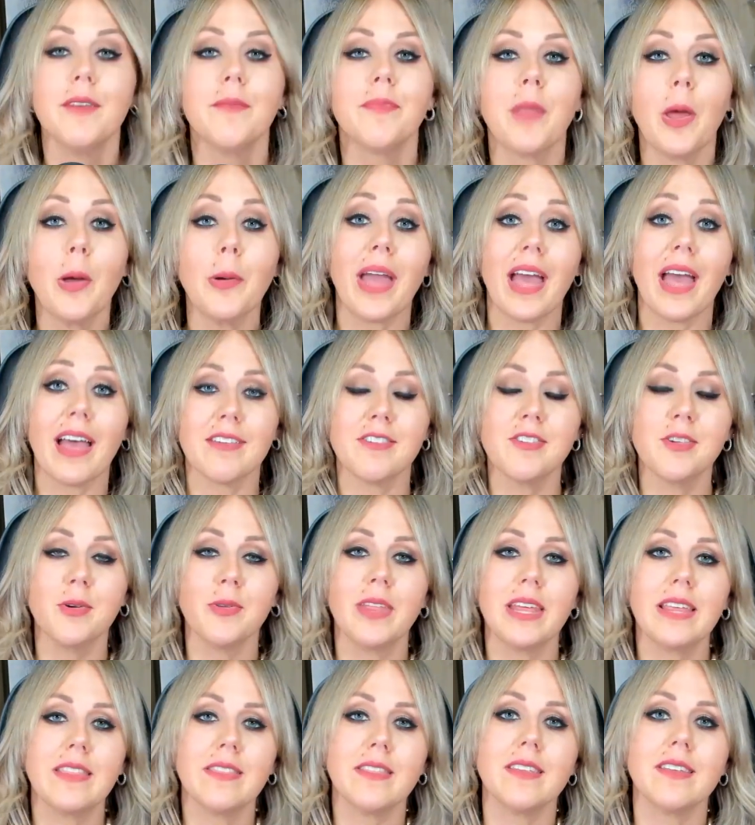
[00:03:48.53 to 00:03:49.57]
Oh yeah, so
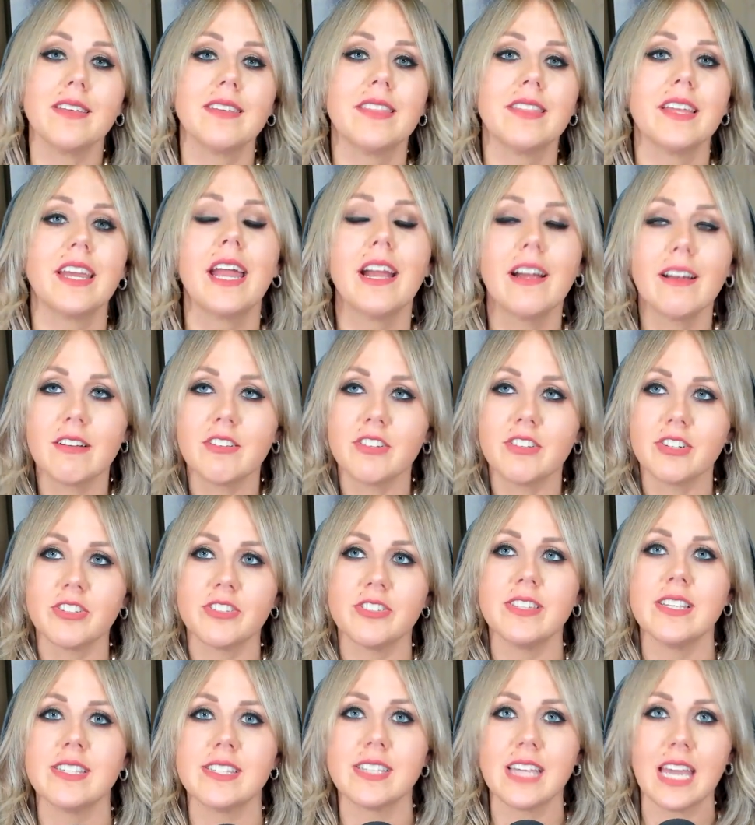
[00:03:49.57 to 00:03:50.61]
like the the characters
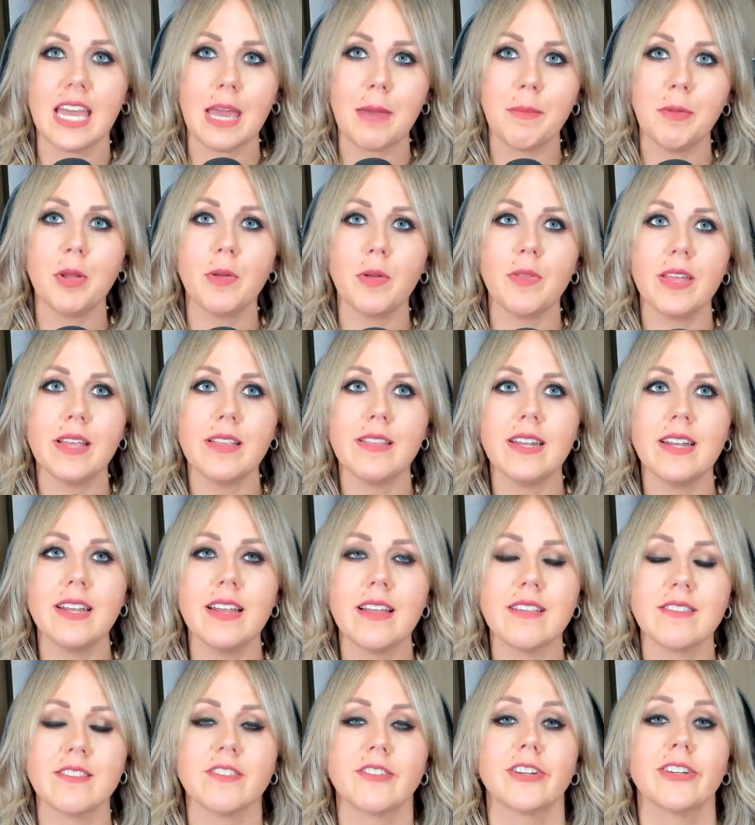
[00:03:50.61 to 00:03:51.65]
in this game, you know, they didn't
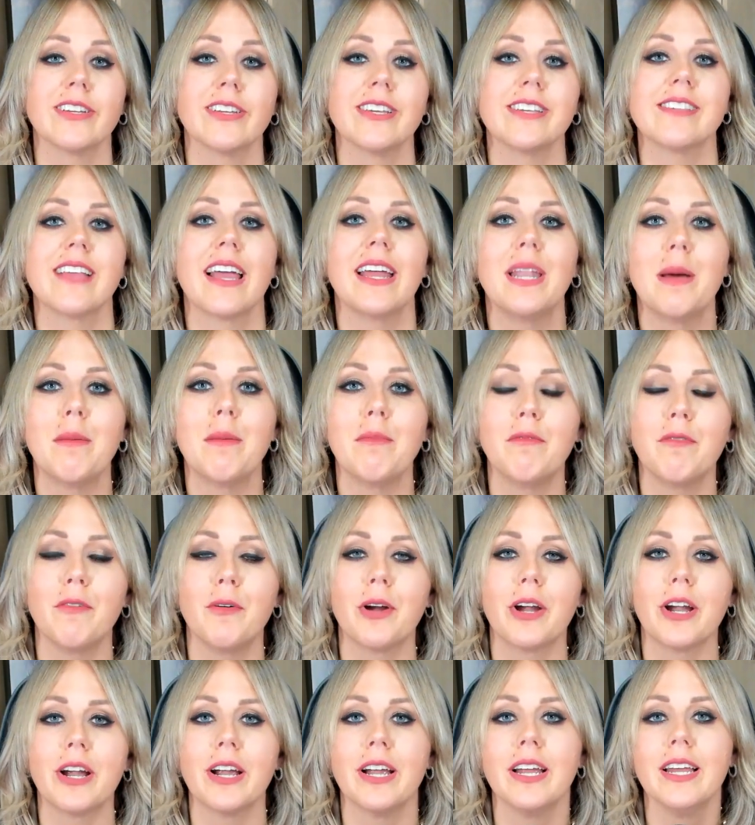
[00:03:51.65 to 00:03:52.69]
necessarily sign up
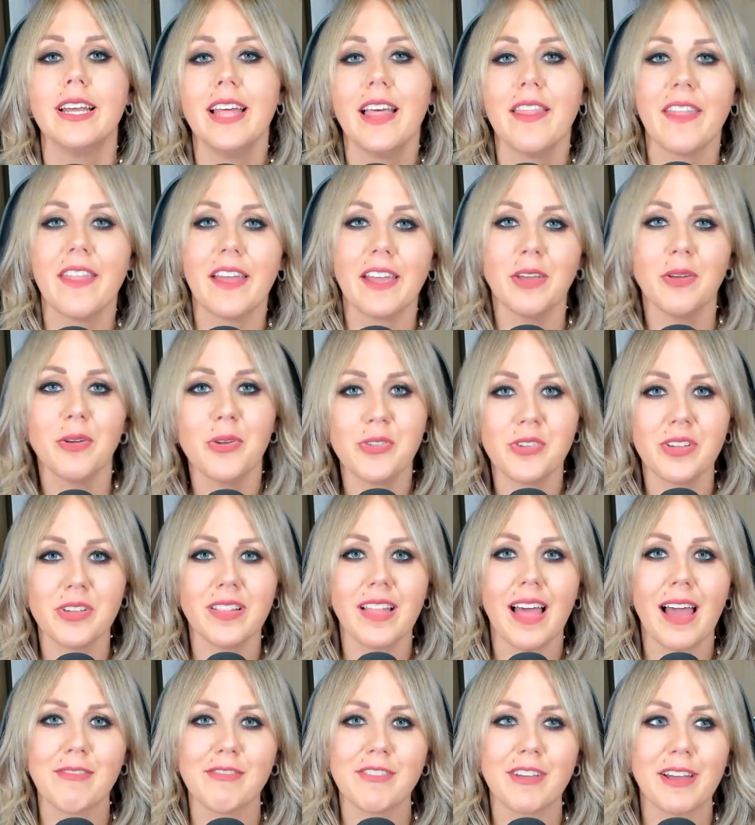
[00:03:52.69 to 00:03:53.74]
for that yakuza
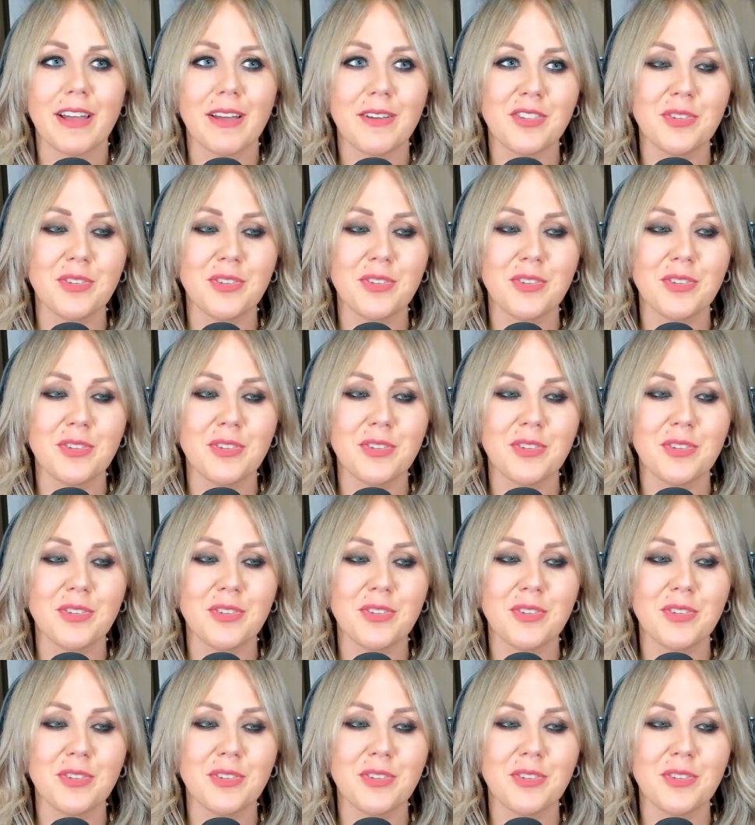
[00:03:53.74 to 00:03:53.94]
lifestyle.